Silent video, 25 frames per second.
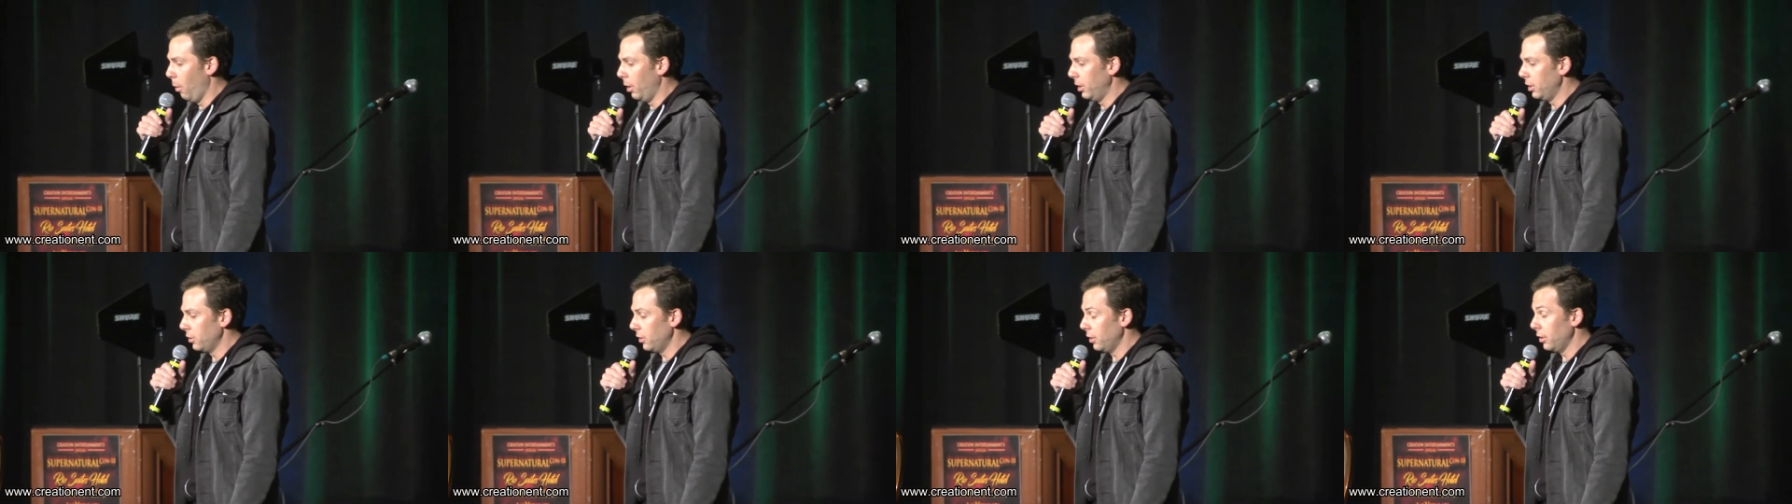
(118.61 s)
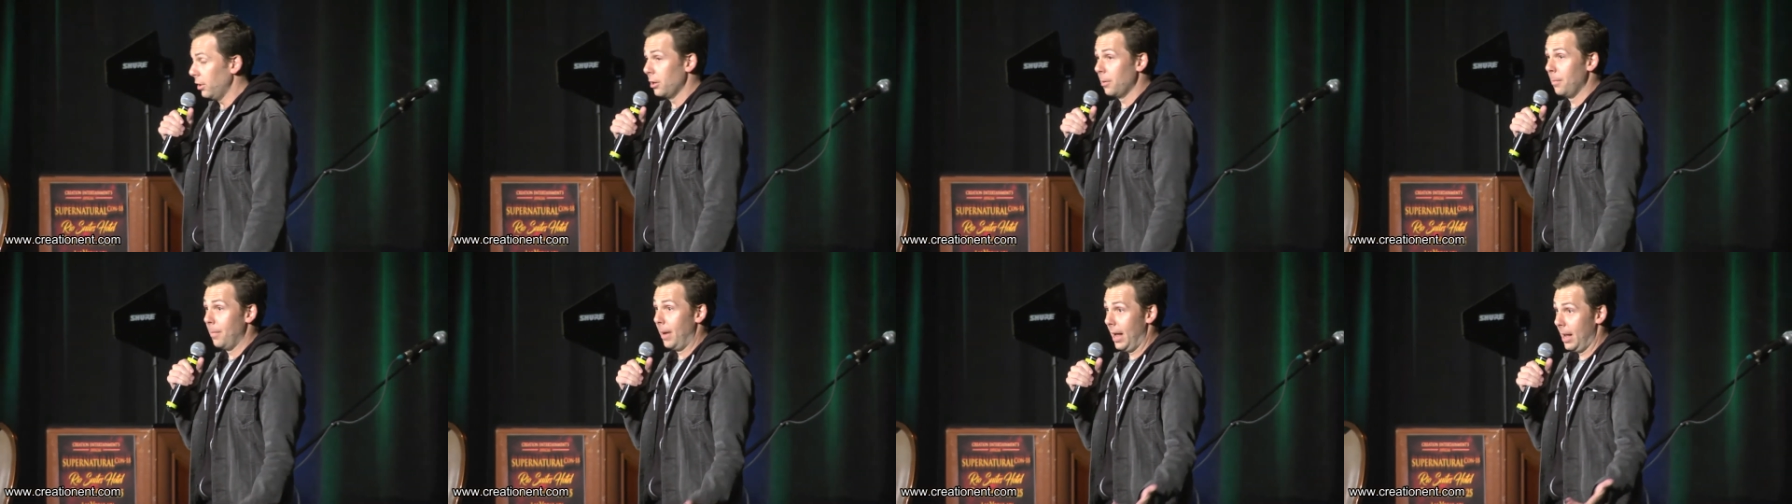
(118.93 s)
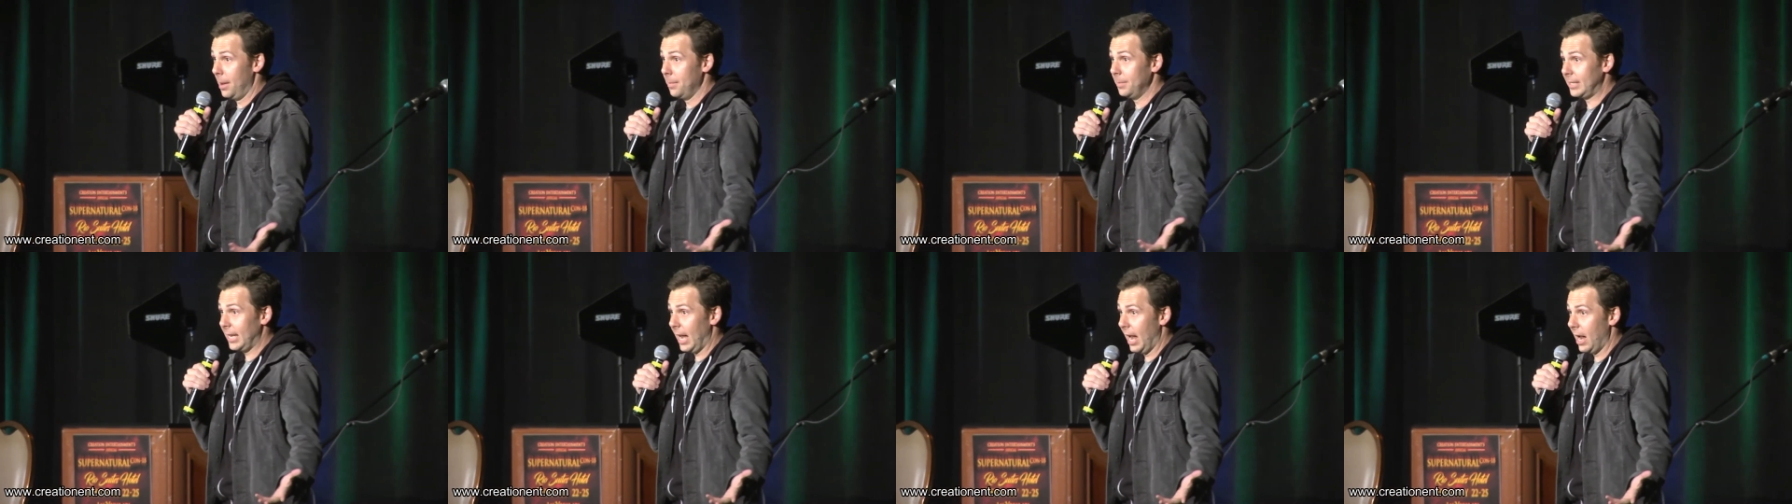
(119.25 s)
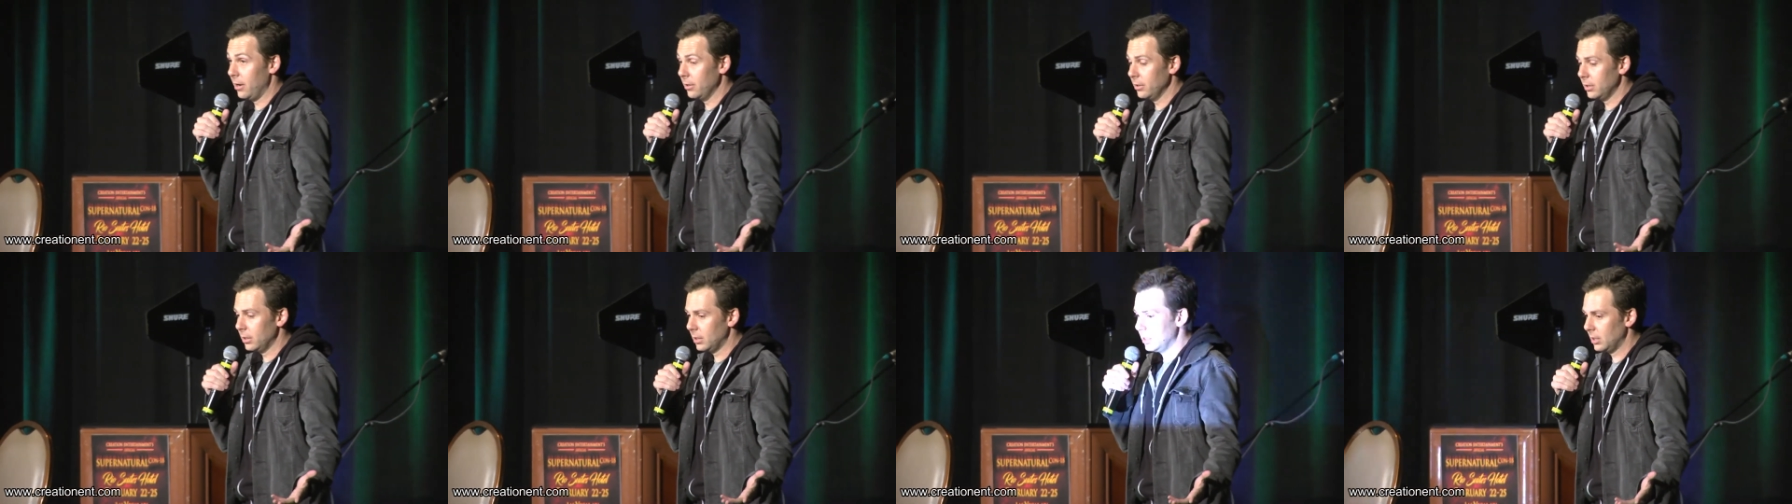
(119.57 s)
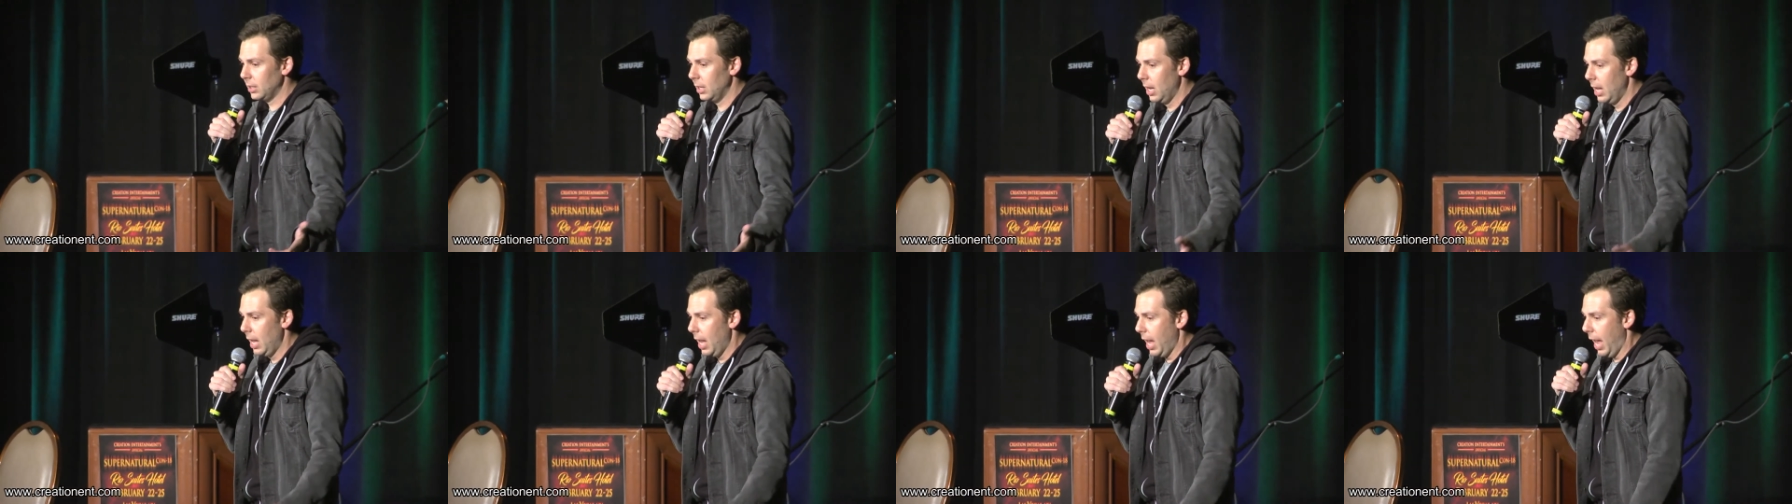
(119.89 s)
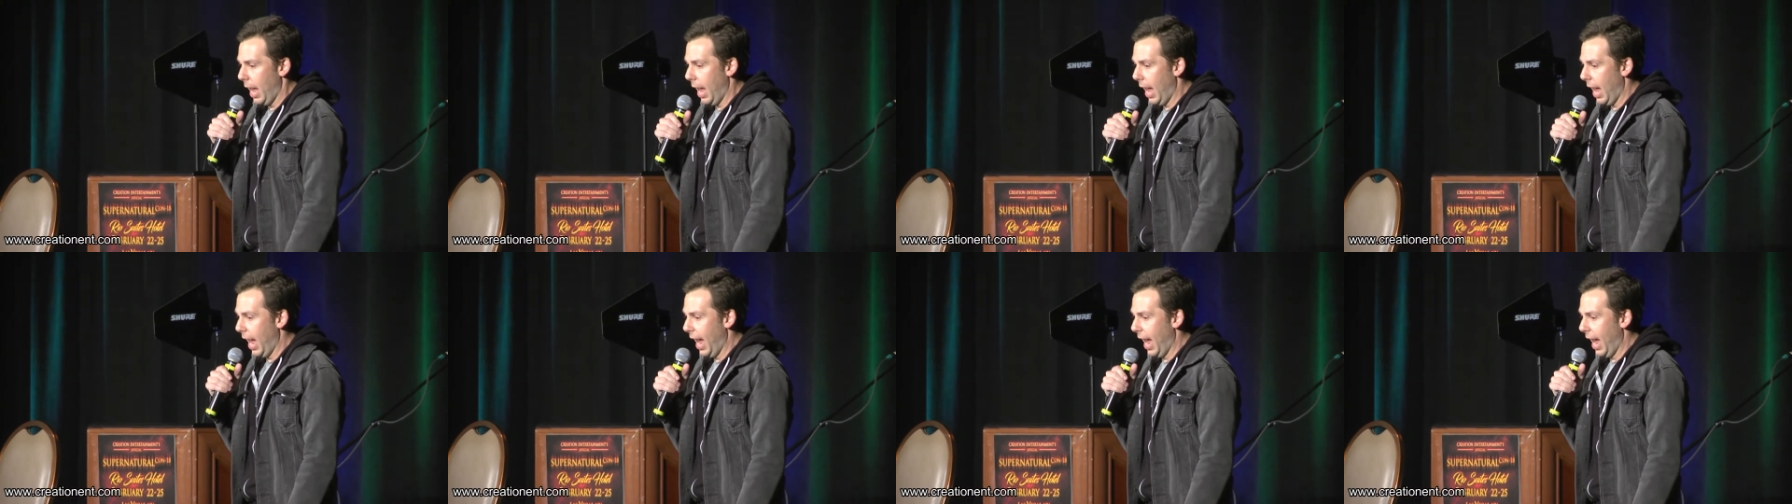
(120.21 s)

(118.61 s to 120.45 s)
when you're at your mom's house. Oh, no.